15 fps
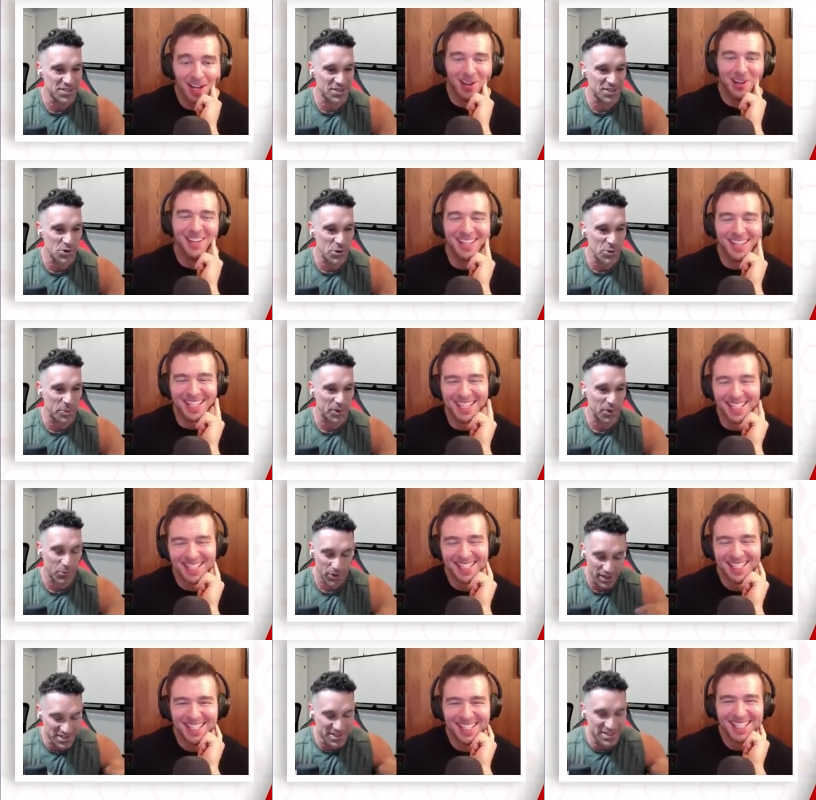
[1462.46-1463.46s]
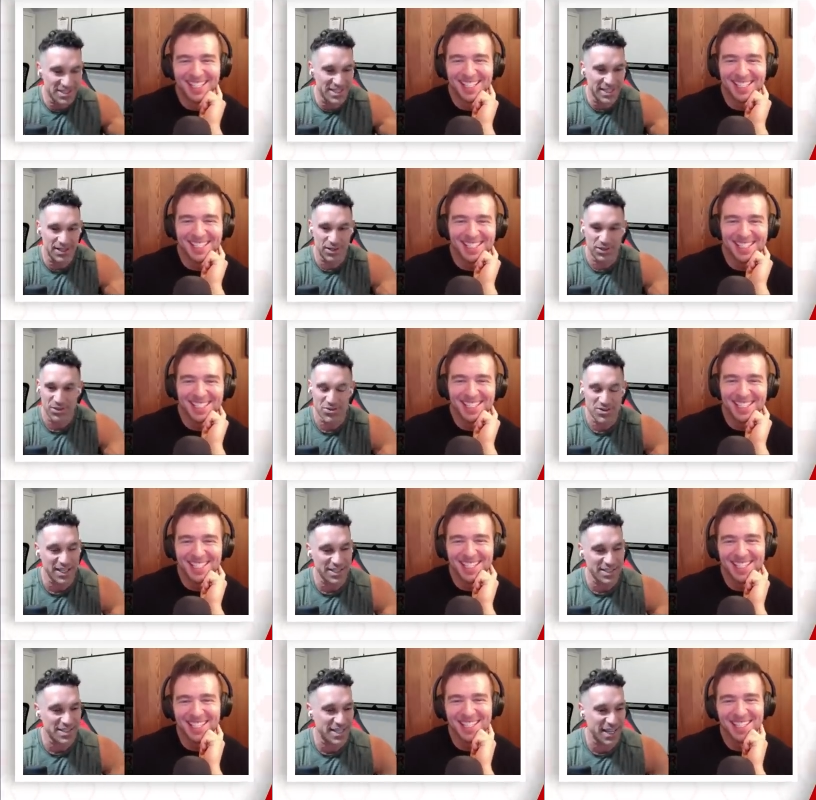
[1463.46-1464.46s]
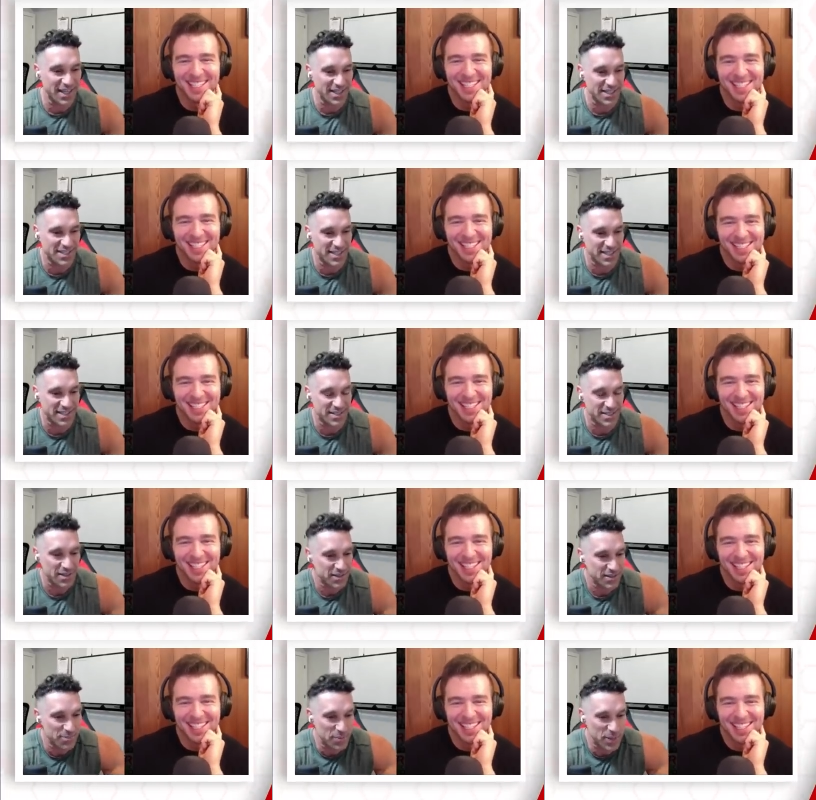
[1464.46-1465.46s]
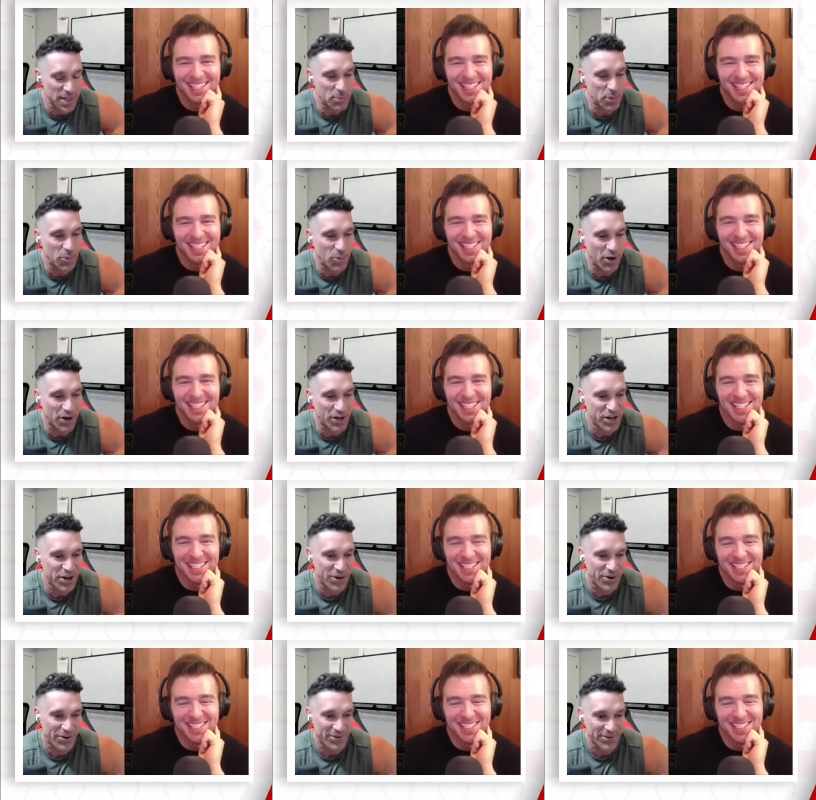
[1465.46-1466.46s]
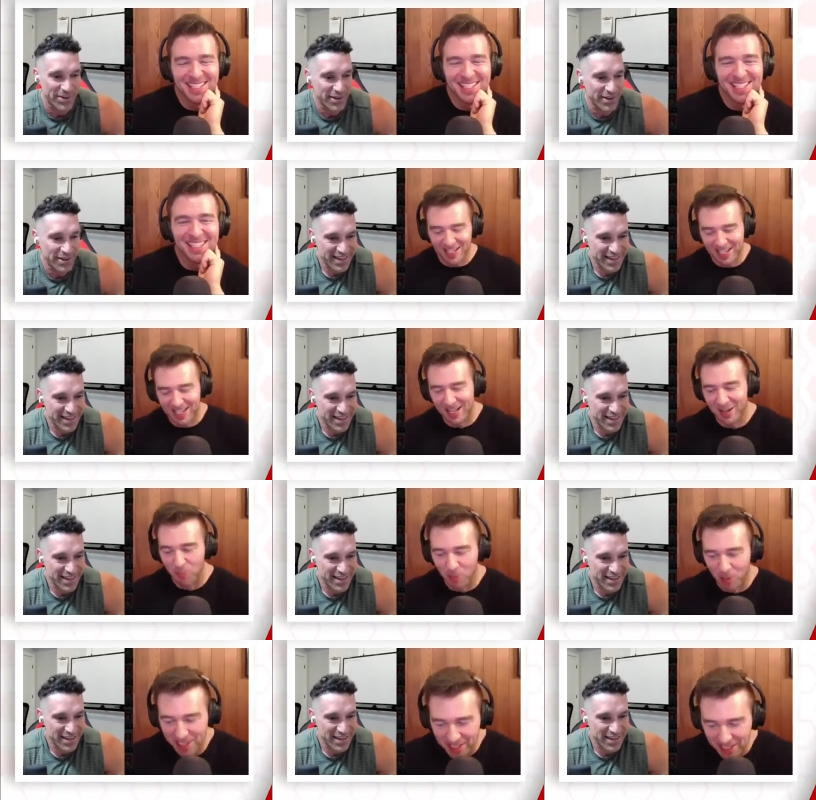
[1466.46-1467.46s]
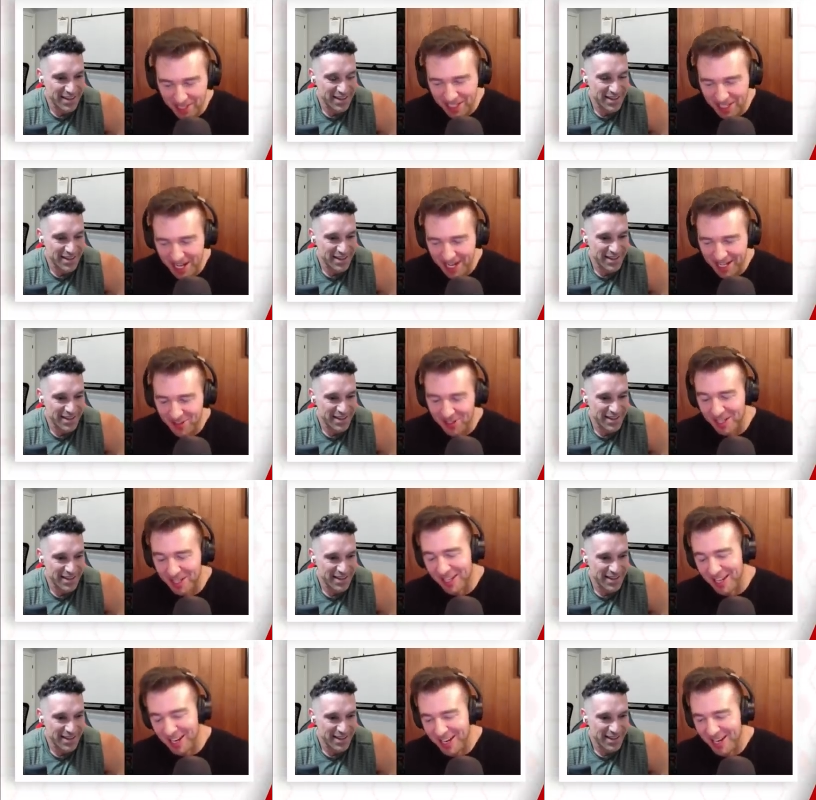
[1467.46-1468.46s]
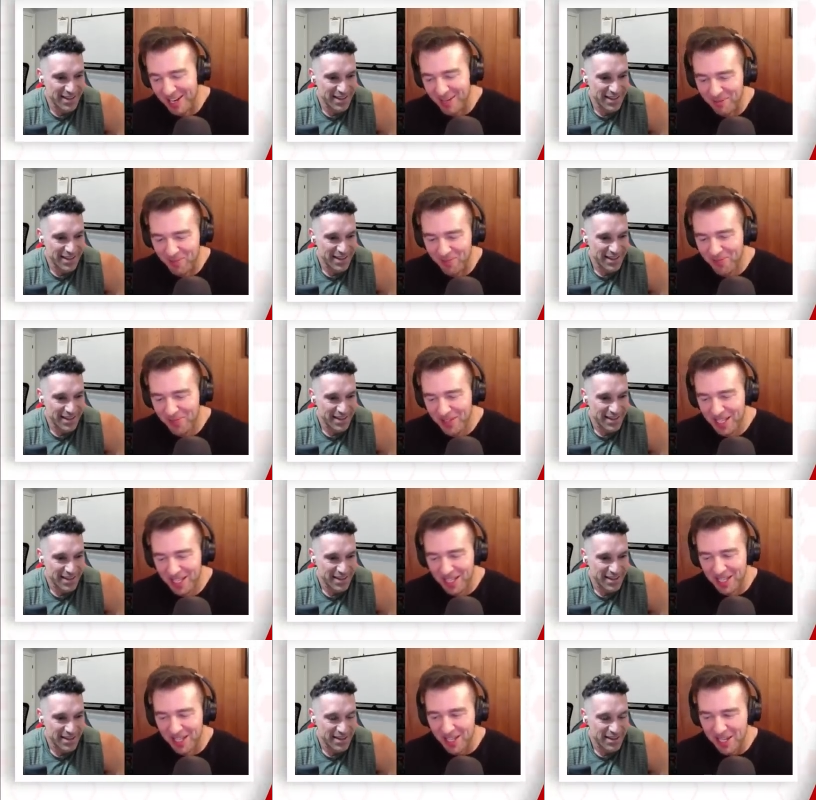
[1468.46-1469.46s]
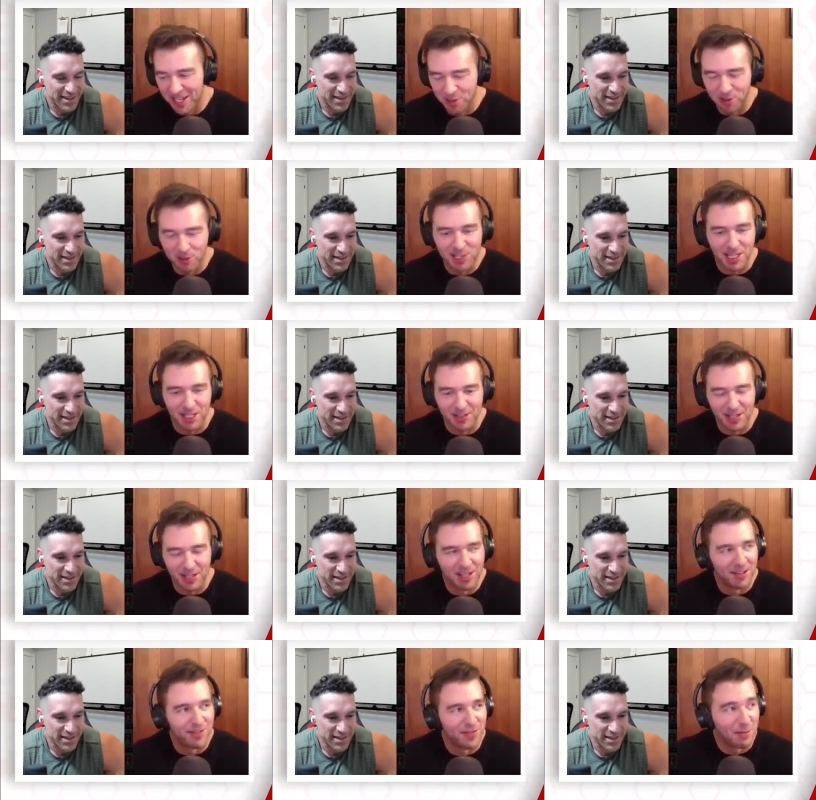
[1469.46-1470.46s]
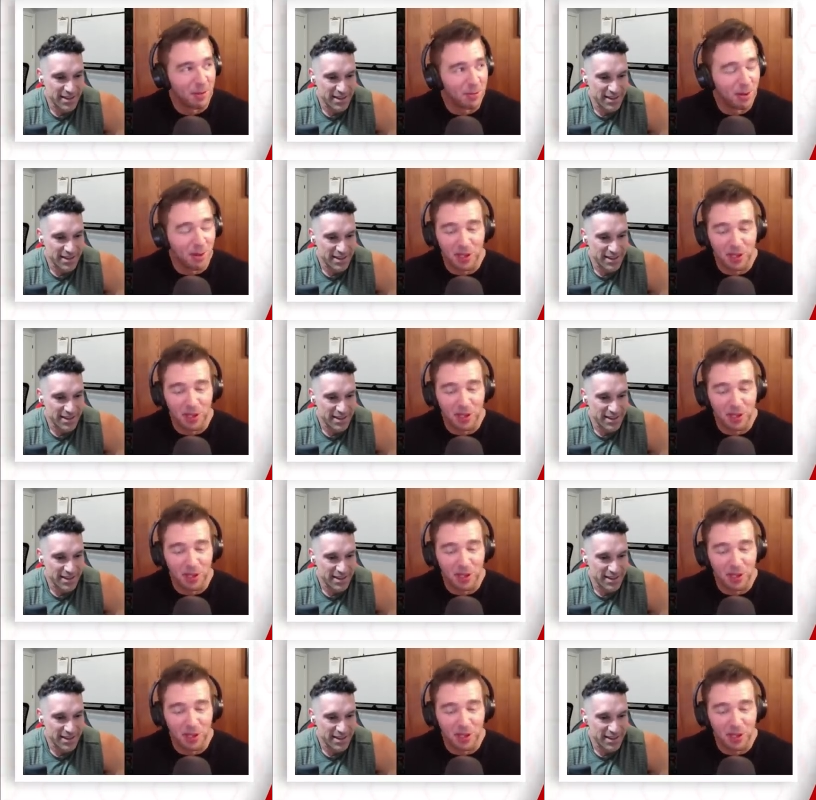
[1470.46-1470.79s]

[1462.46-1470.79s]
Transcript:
Speaker 1: scoop? what is the deal? You need to tell us this. The people want to know.
Speaker 2: And what is it exactly? Um, interestingly enough, enough.